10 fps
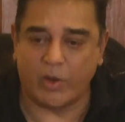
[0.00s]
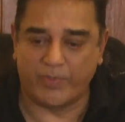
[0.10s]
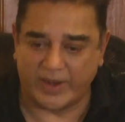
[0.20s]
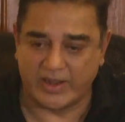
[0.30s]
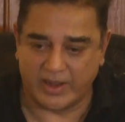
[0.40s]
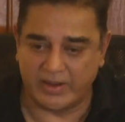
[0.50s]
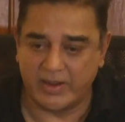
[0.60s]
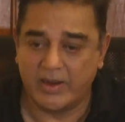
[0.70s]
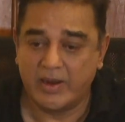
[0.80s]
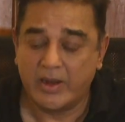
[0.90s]

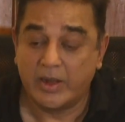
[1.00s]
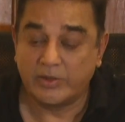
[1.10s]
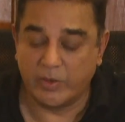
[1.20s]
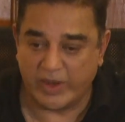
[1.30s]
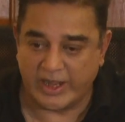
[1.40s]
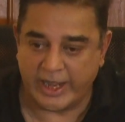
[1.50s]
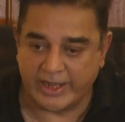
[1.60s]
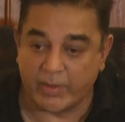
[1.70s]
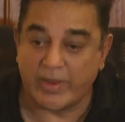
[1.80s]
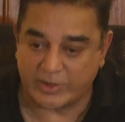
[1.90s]
opinion. We
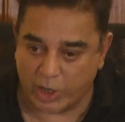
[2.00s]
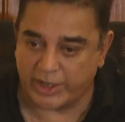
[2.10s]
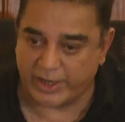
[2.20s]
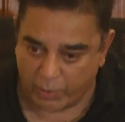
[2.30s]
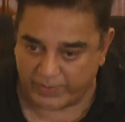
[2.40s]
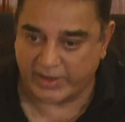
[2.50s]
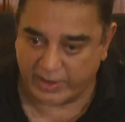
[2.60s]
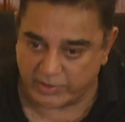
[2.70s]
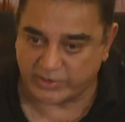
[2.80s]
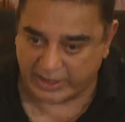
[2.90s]
need the majority
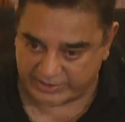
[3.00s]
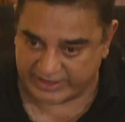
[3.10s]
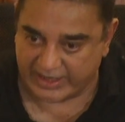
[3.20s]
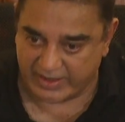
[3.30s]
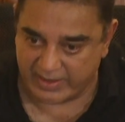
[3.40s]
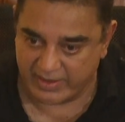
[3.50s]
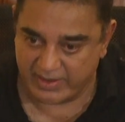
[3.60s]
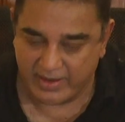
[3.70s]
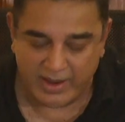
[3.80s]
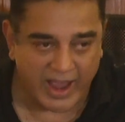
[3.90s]
opinion to succeed.
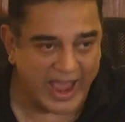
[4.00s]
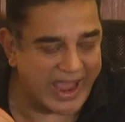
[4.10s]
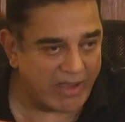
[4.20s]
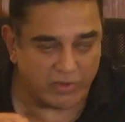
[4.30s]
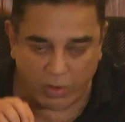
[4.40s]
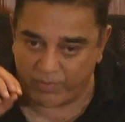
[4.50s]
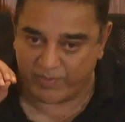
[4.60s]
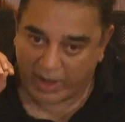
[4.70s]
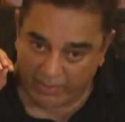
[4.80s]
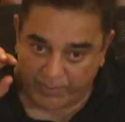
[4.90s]
I have
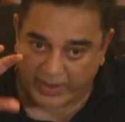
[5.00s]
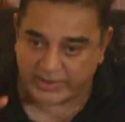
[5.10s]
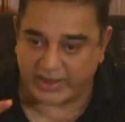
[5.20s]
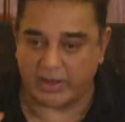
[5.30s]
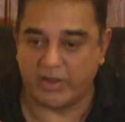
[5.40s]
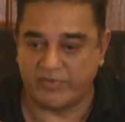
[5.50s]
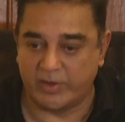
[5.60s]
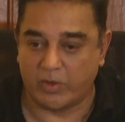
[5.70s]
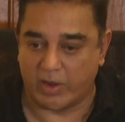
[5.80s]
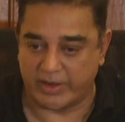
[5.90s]
no particular
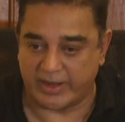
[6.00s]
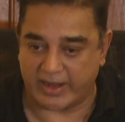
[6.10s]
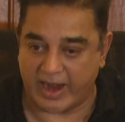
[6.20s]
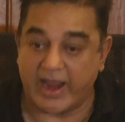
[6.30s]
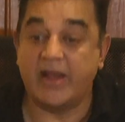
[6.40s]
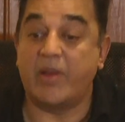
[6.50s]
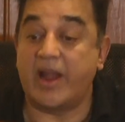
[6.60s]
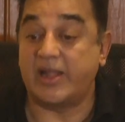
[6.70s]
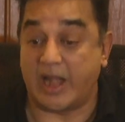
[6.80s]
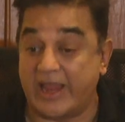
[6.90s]
view on it. I
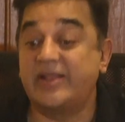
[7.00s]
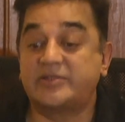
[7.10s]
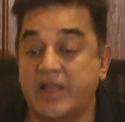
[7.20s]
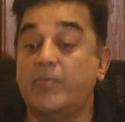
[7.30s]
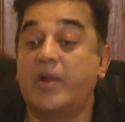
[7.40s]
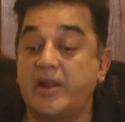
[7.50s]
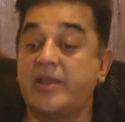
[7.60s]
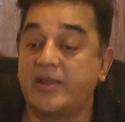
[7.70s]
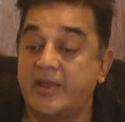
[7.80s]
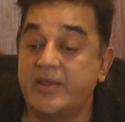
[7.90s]
might like
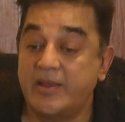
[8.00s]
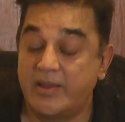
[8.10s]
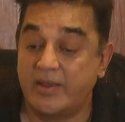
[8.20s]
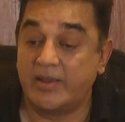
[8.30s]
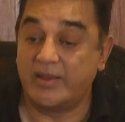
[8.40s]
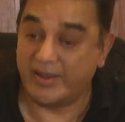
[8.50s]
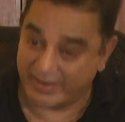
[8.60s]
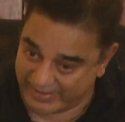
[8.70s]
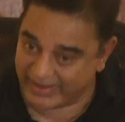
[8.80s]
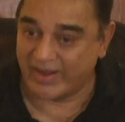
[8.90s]
somebody
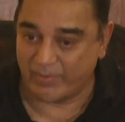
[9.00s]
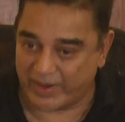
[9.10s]
in